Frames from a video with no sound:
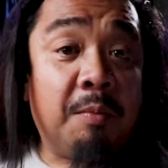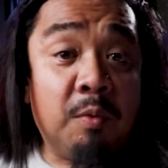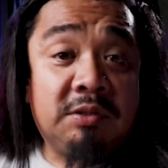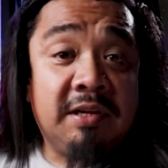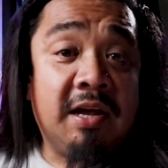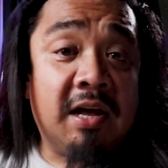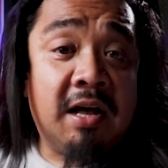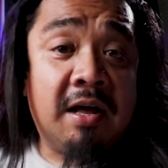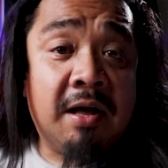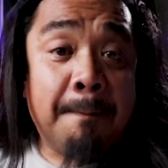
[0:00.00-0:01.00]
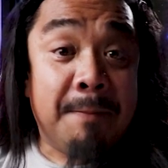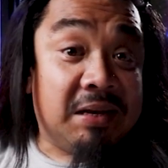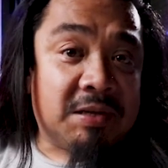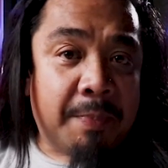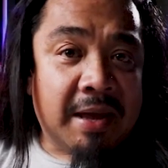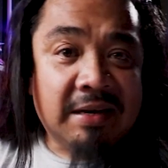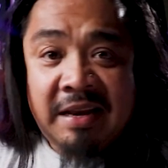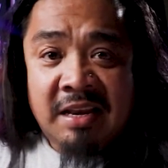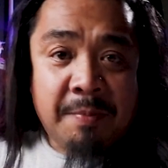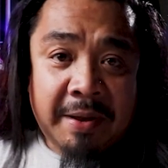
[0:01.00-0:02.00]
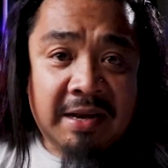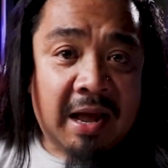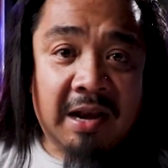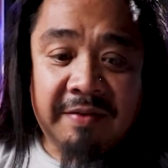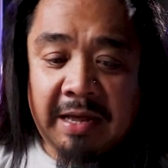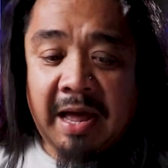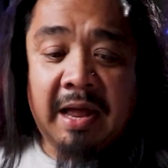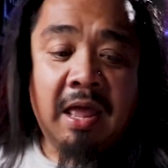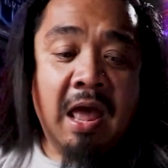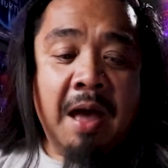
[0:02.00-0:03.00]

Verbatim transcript: I'm mostly a, a mid-dependent, independent kind of a guy.